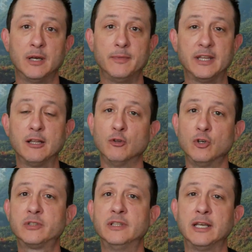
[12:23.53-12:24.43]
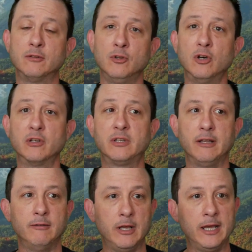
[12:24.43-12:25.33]
I mean, they looked.
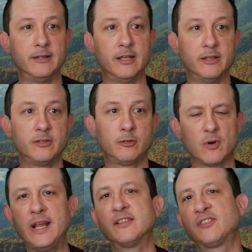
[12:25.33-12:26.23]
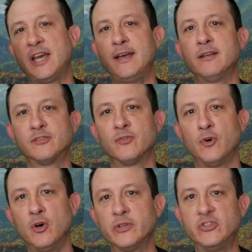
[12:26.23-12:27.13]
And the great sadness
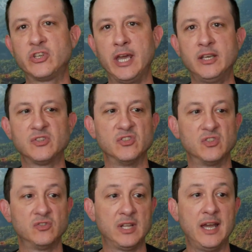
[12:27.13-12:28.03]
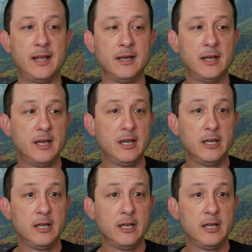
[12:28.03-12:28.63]
of all these cases is that,